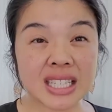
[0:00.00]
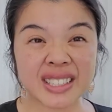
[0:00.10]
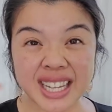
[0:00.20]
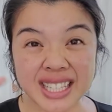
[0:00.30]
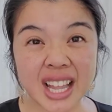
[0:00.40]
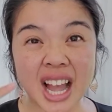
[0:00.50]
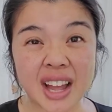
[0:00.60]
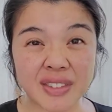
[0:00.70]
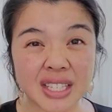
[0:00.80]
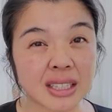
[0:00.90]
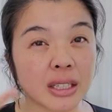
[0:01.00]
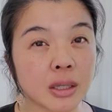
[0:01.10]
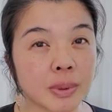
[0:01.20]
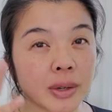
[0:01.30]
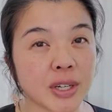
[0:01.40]
sometimes they have this
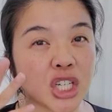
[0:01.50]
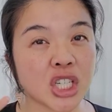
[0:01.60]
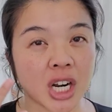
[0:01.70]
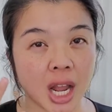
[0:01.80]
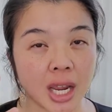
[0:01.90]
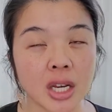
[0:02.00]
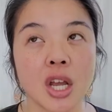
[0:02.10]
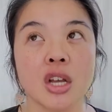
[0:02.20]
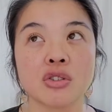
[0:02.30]
little bit of a shine.